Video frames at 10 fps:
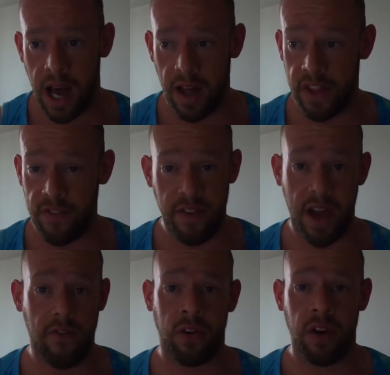And they've
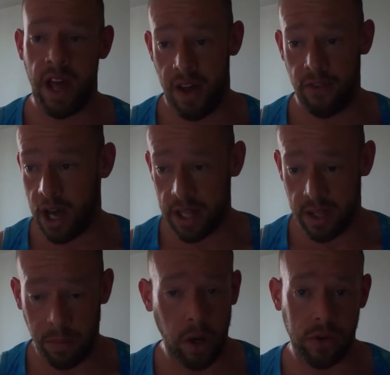never, ever had
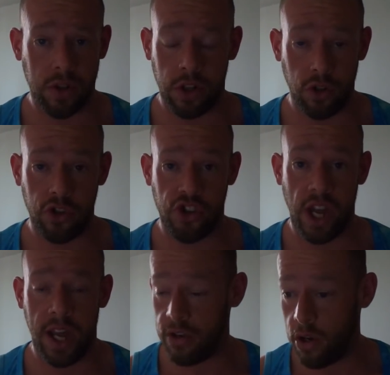the balls to just
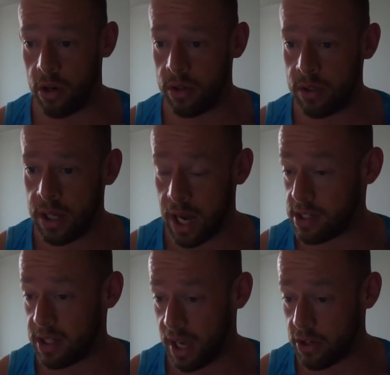say no.
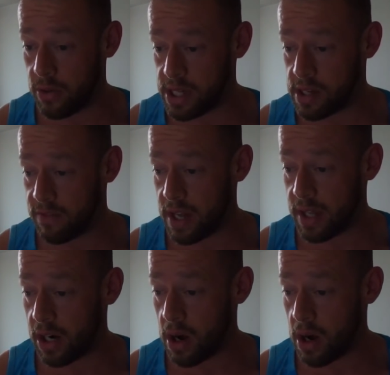Actually, I do need to find that